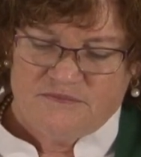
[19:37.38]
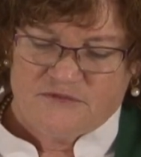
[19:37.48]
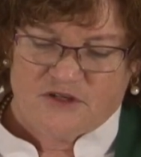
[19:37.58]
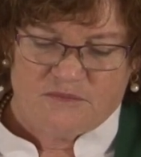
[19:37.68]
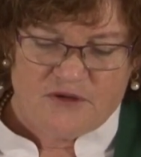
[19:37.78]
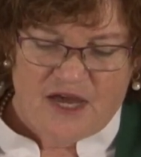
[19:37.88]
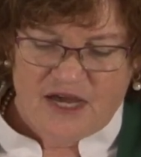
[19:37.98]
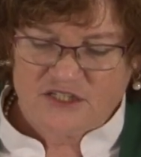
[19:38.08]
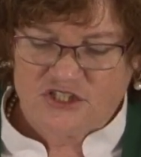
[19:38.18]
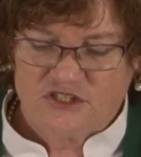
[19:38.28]

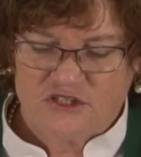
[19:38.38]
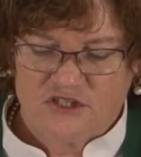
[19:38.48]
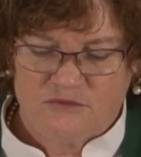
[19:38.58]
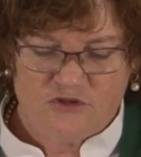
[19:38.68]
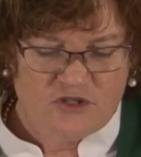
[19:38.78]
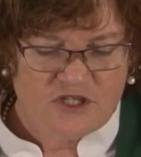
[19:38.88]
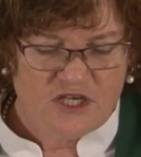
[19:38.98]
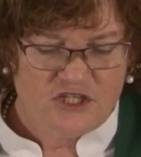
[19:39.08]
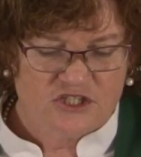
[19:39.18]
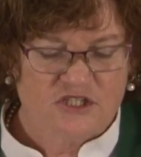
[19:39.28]
compassion,
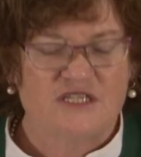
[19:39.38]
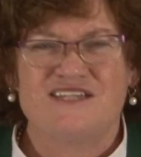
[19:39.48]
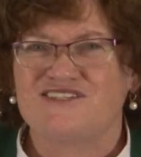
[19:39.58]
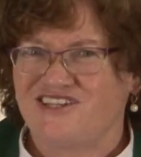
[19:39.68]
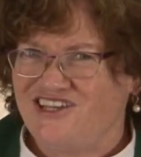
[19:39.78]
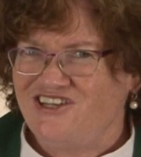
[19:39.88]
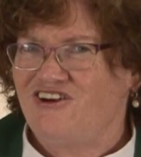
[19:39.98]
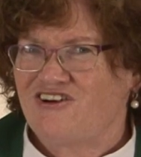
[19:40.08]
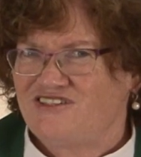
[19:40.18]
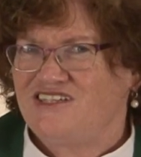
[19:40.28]
communication, it's in
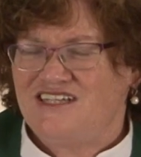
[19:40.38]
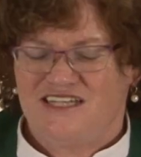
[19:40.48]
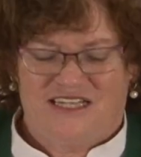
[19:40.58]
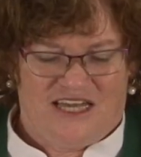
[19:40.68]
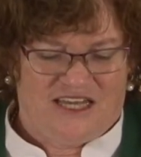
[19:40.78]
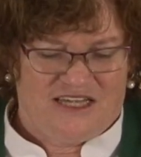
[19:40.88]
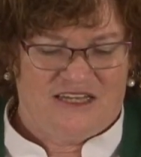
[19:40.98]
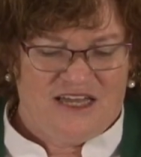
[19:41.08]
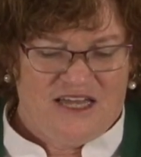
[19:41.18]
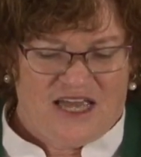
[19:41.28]
our DNA
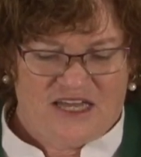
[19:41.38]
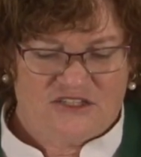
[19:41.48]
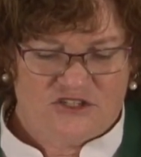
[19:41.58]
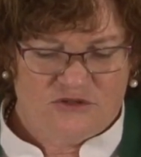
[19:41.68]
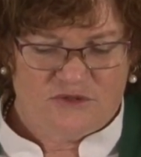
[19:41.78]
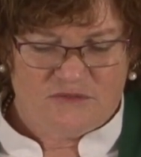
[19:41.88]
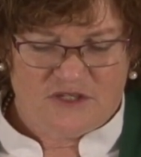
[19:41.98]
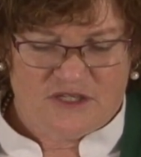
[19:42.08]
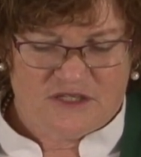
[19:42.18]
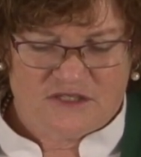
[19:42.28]
as human
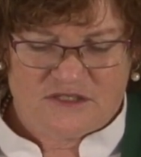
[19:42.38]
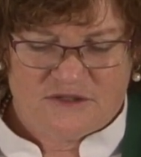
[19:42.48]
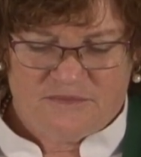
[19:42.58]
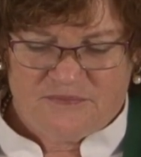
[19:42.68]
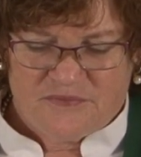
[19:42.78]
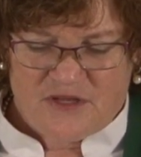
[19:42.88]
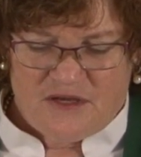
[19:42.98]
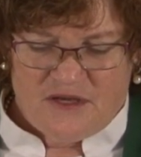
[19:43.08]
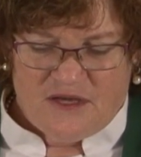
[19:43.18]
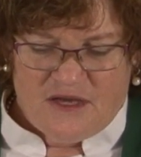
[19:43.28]
beings.
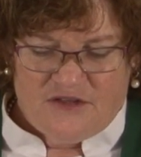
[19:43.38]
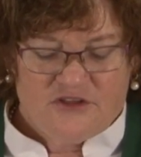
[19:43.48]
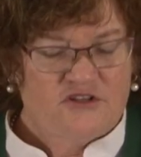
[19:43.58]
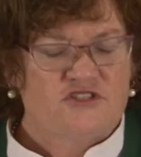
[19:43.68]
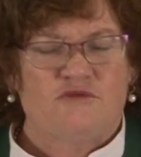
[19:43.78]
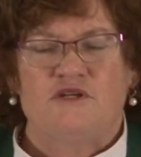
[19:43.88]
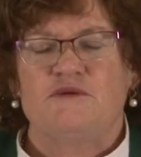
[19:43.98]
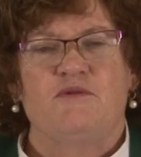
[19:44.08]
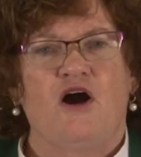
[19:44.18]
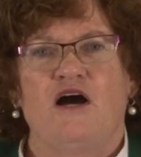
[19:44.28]
There are so many
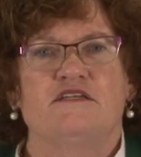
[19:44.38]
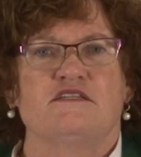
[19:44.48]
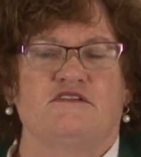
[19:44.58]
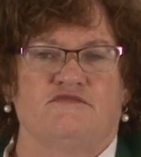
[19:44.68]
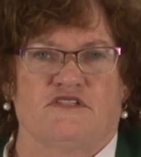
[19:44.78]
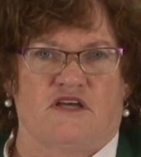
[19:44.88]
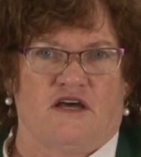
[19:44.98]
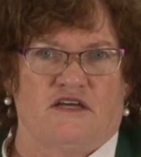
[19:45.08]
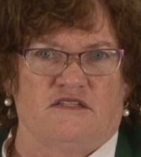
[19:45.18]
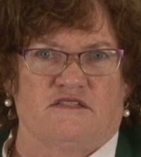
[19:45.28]
positive
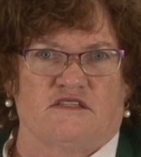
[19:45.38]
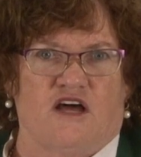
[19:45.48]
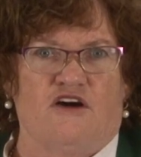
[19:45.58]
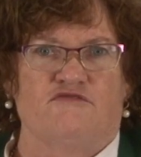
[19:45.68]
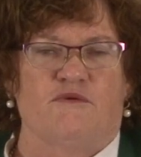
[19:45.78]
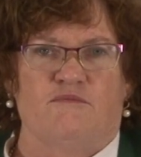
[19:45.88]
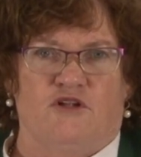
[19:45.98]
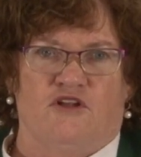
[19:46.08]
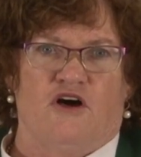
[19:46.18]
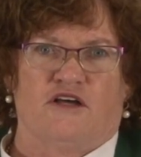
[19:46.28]
sides of
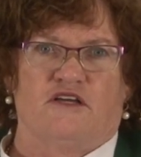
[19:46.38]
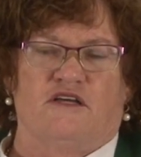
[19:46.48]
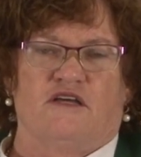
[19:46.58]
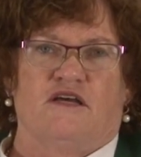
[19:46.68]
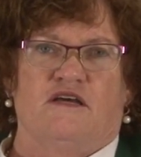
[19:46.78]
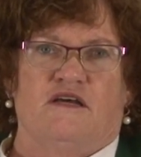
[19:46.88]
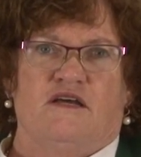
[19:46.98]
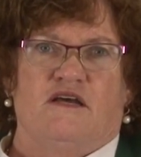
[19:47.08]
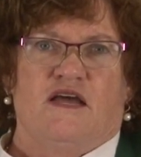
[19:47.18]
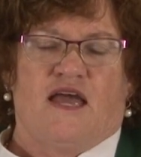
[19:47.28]
belonging,
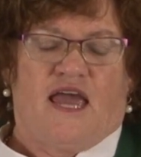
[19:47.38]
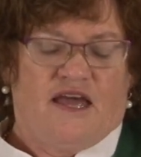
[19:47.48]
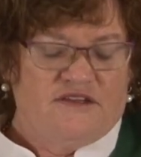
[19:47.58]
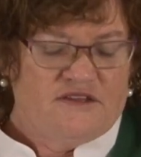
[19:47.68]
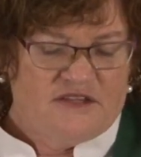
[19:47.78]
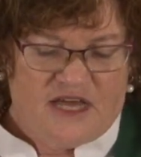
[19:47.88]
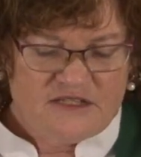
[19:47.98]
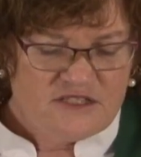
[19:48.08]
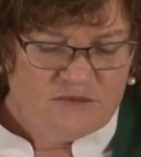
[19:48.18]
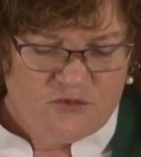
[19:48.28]
and
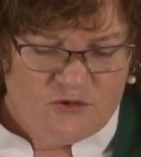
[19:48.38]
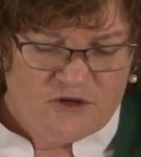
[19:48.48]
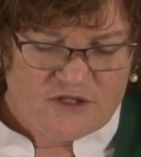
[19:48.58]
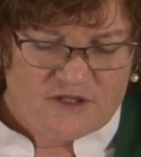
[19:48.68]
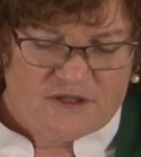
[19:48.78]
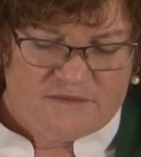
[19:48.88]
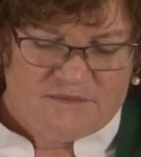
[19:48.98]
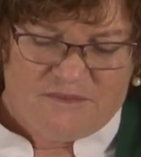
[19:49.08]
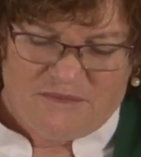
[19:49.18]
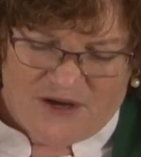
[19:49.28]
that's important,
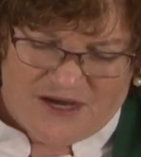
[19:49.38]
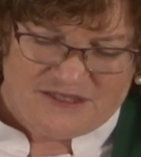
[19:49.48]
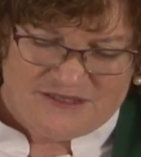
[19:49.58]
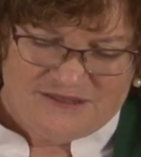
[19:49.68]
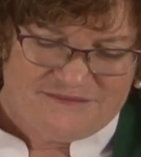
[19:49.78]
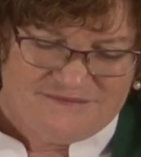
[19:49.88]
but